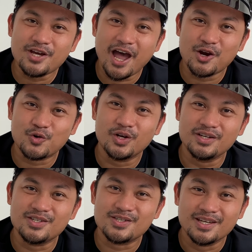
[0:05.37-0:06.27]

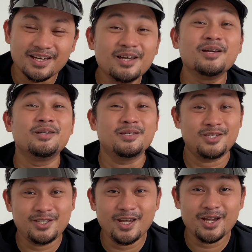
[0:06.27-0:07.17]
Diaries.
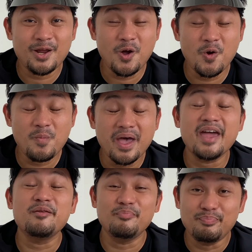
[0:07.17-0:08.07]
Staying at home
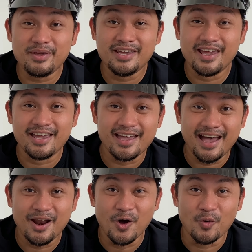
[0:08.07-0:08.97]
and being
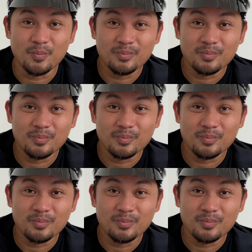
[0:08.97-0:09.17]
at home.